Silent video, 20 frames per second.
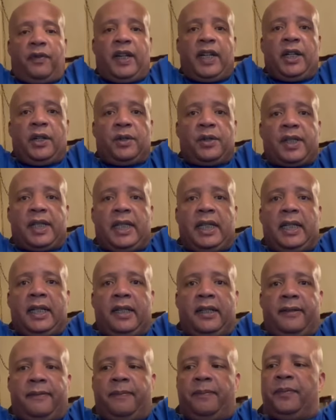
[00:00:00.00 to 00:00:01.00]
fingers
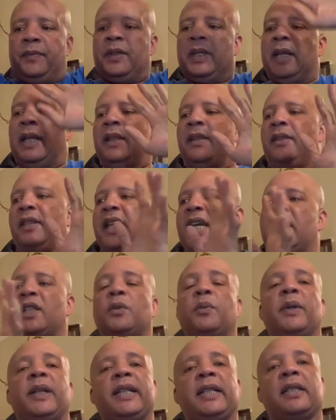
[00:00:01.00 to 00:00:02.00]
in?
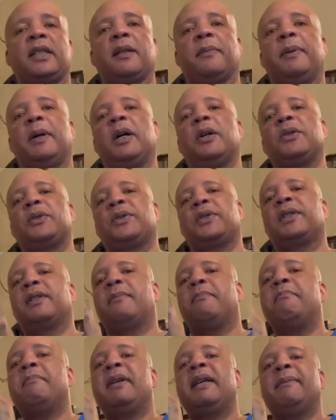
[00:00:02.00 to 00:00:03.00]
That's what it's supposed
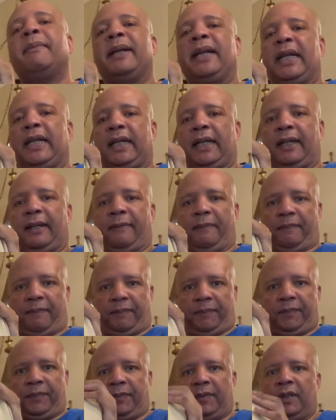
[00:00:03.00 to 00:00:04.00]
to mimic,
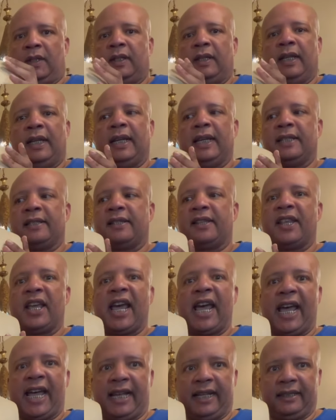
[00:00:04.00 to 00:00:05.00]
is
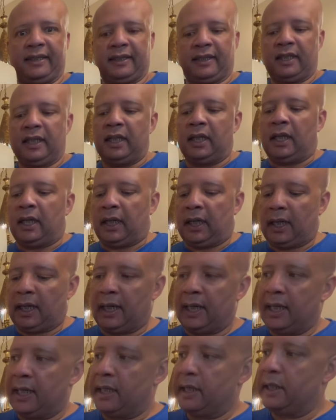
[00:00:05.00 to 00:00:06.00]
that.
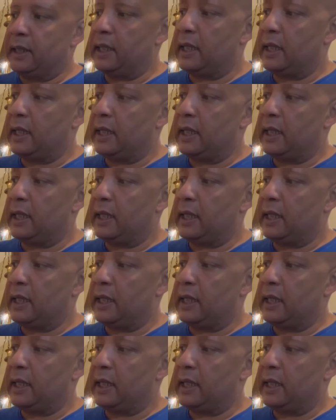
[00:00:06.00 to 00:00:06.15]
And